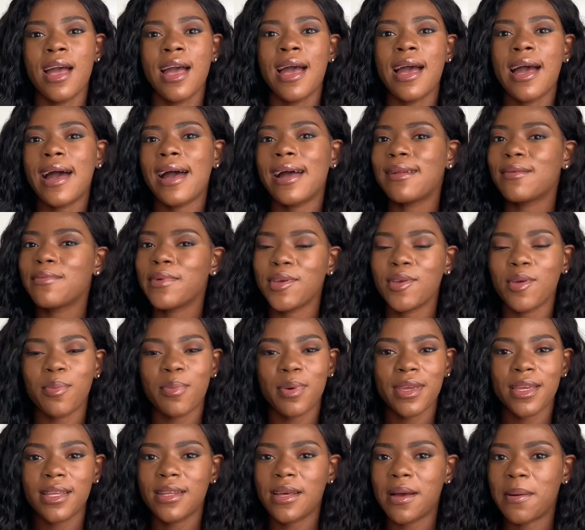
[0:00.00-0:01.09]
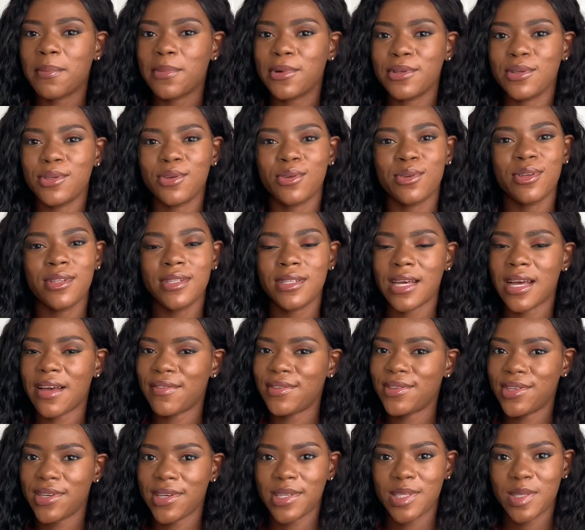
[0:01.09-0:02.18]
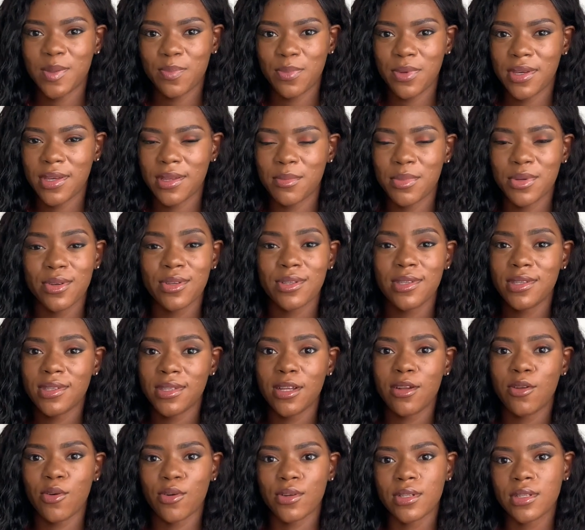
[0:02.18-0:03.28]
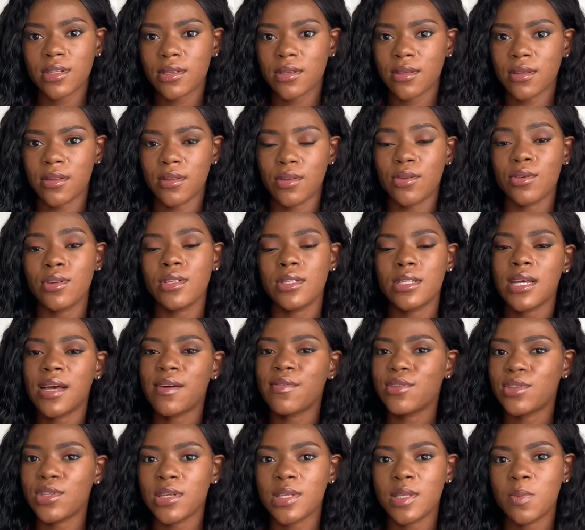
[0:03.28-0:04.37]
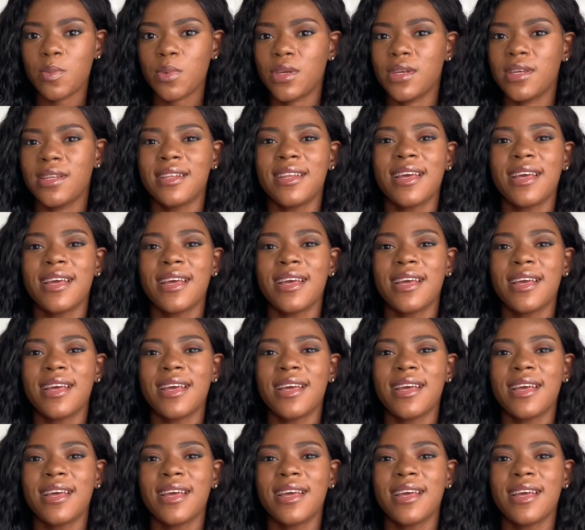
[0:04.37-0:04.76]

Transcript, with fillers: And when you're paying that money, you're going to have chest pain because it's a lot. You're going to have chest pain.